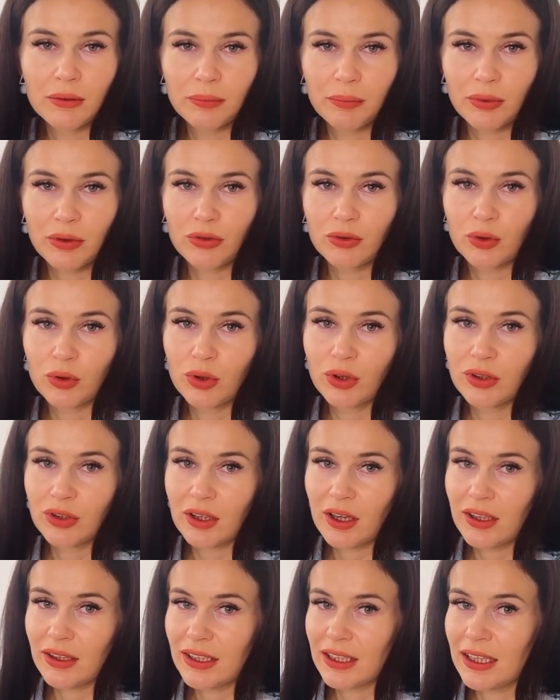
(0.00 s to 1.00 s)
Before
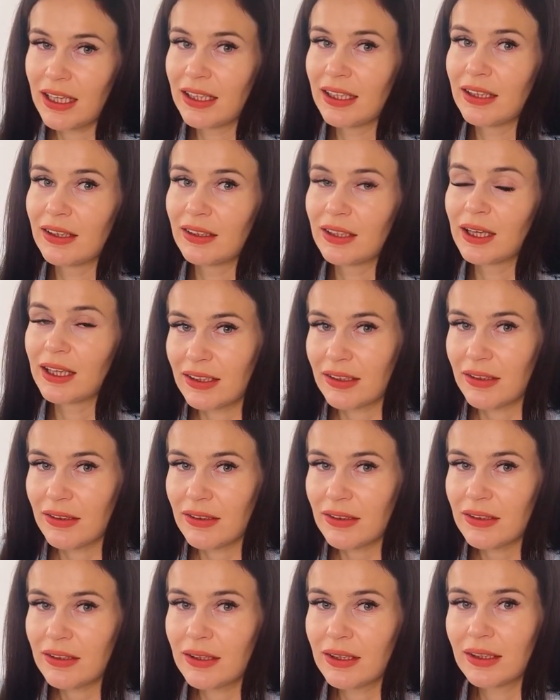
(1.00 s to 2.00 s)
conducting any
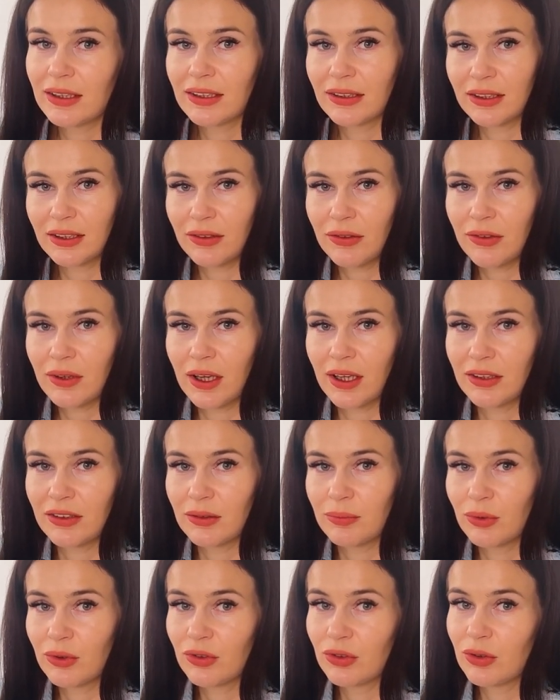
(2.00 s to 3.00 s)
tests, it is
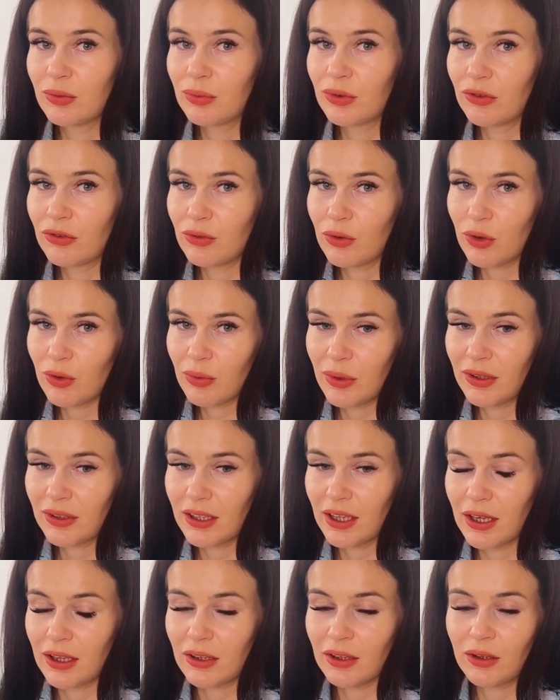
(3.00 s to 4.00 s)
advisable to perform a
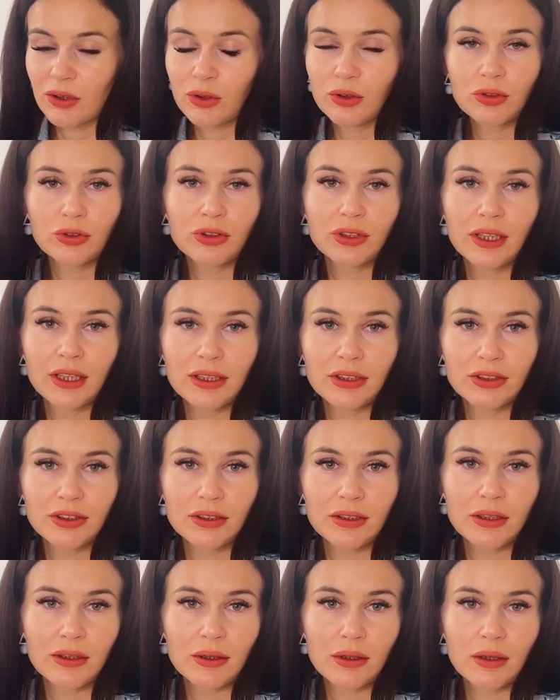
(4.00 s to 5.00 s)
technical
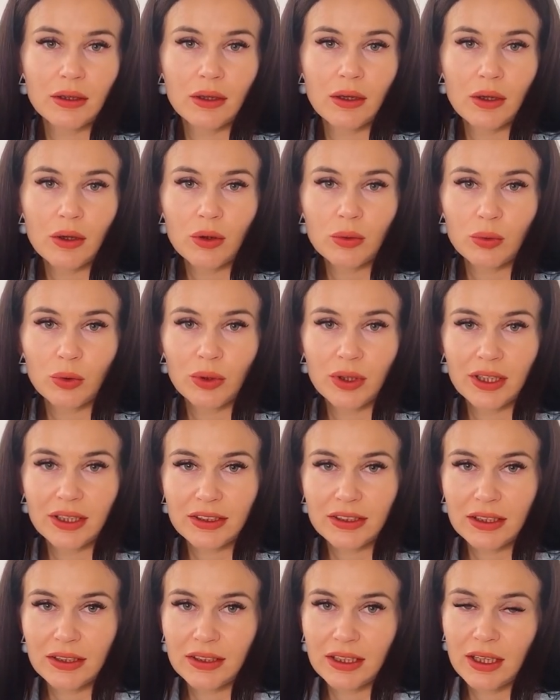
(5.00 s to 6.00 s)
test. What
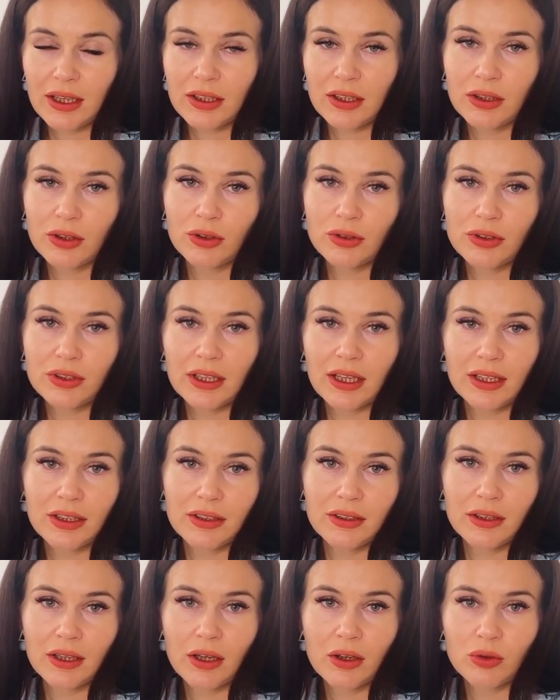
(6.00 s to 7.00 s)
is a technical
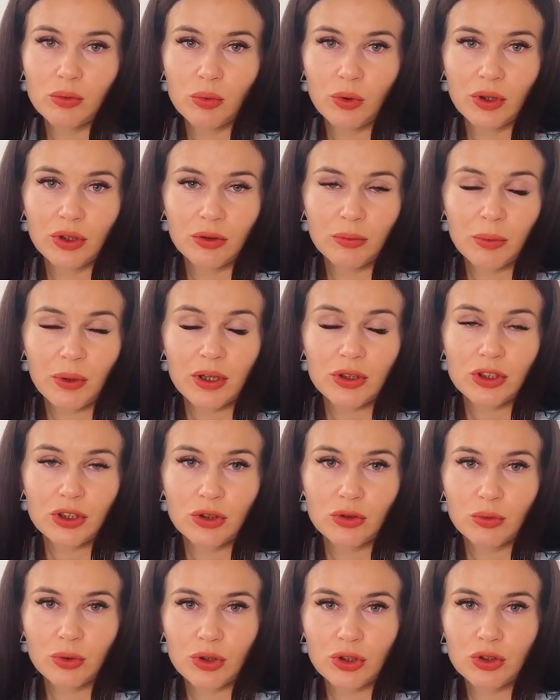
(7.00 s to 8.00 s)
test and what
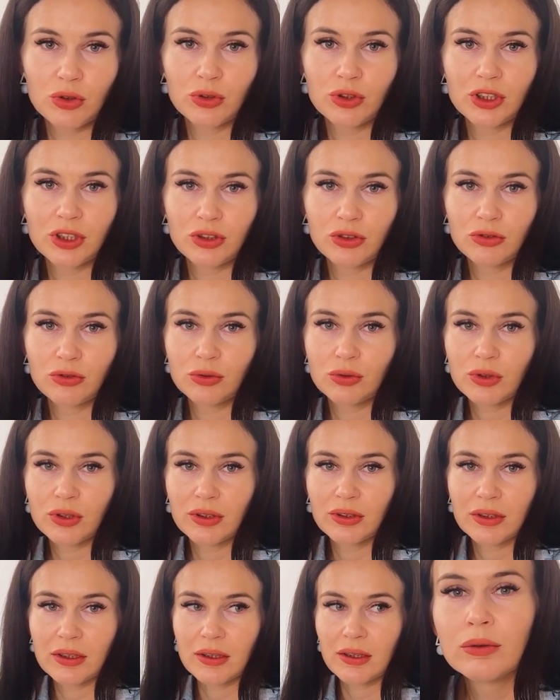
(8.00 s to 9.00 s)
budget will you need for
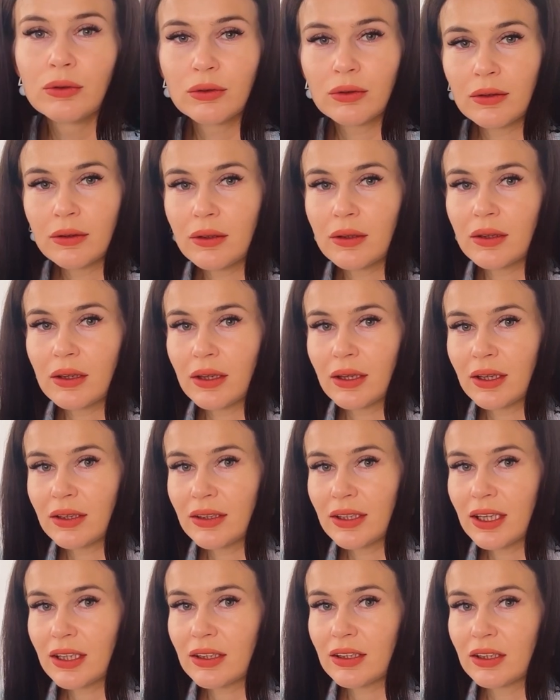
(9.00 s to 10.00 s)
it? A
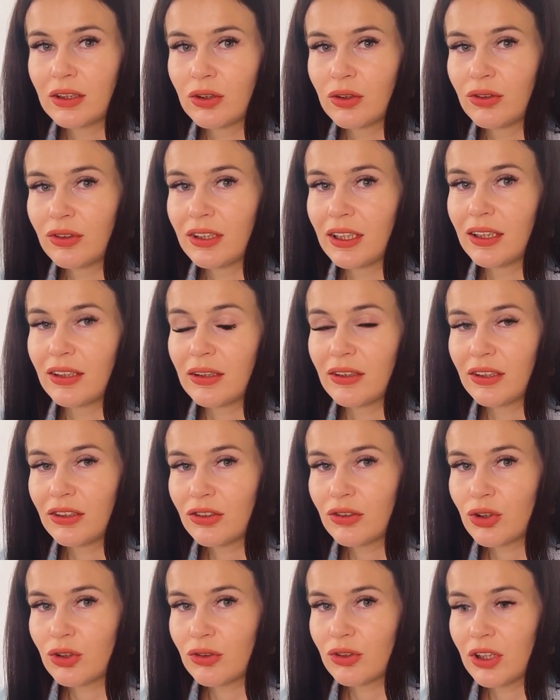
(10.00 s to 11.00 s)
technical test is
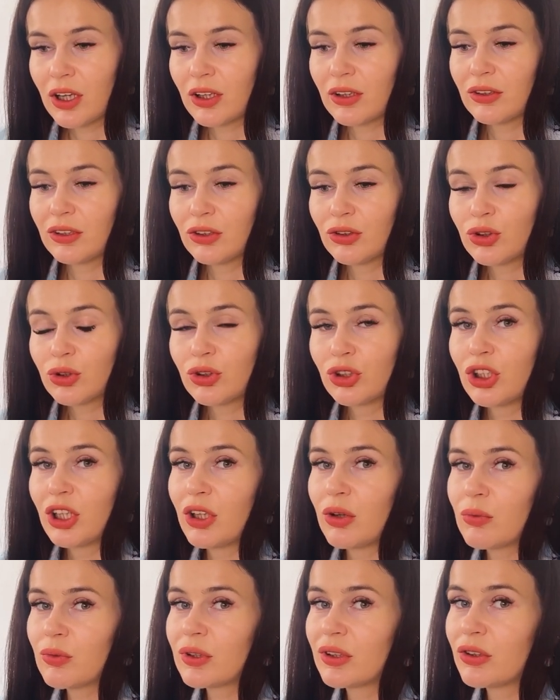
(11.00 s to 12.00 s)
conducted to
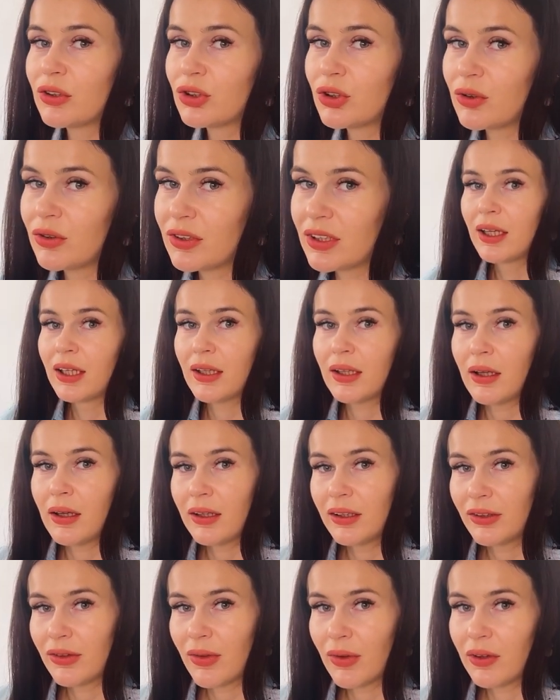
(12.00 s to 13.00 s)
check whether your data
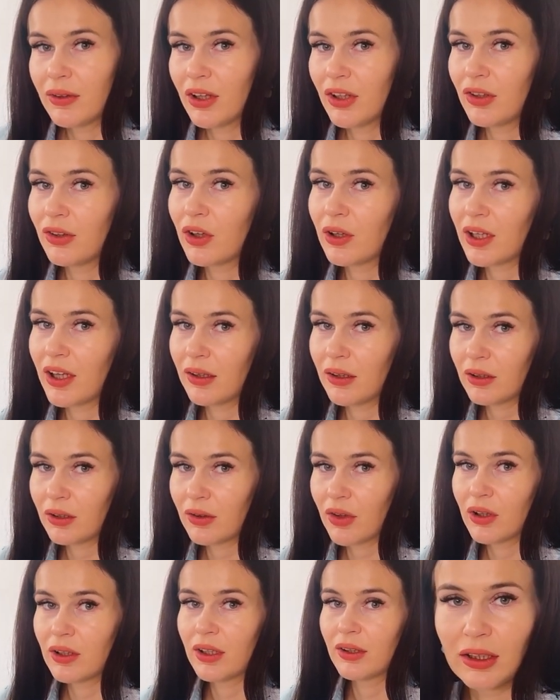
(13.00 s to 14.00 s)
is being tracked
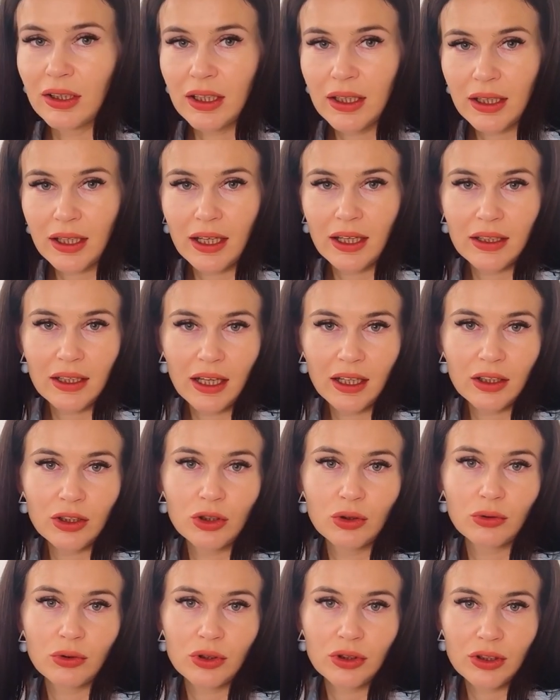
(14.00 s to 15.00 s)
correctly and
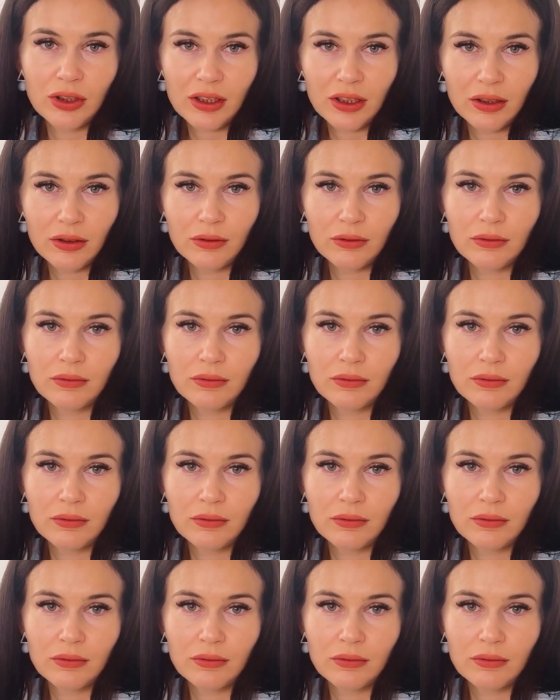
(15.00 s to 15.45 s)
accurately